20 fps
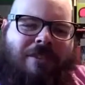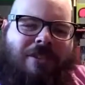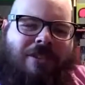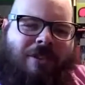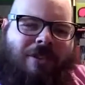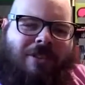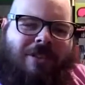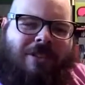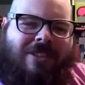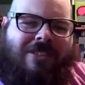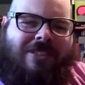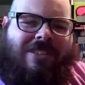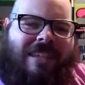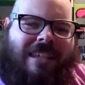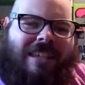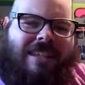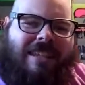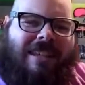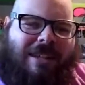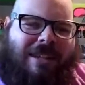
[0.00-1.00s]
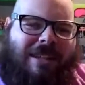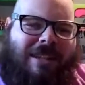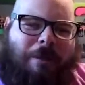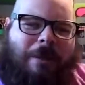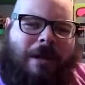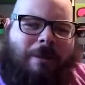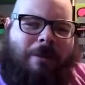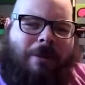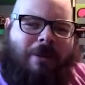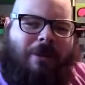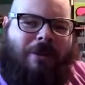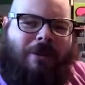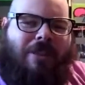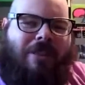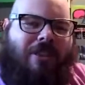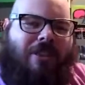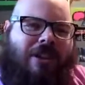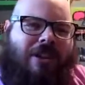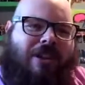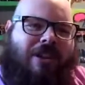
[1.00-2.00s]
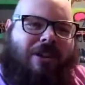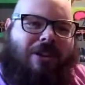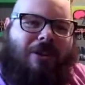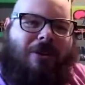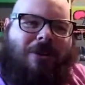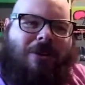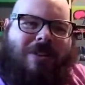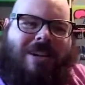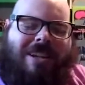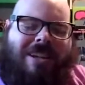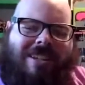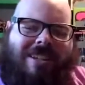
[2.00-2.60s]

so distinctly remember the Goon.